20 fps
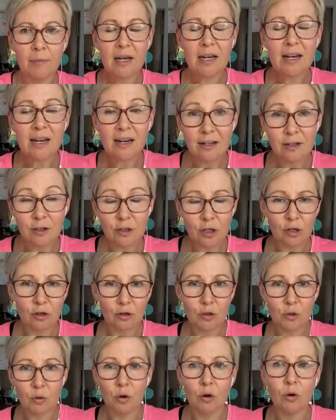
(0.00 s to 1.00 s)
needing to
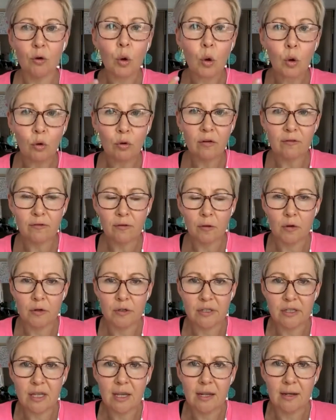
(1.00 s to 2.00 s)
control, all of
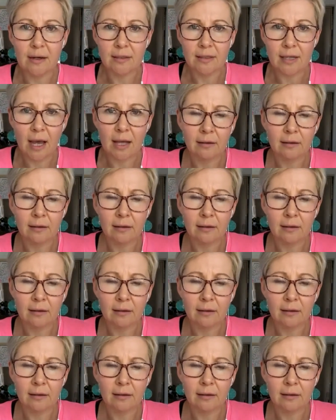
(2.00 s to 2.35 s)
those things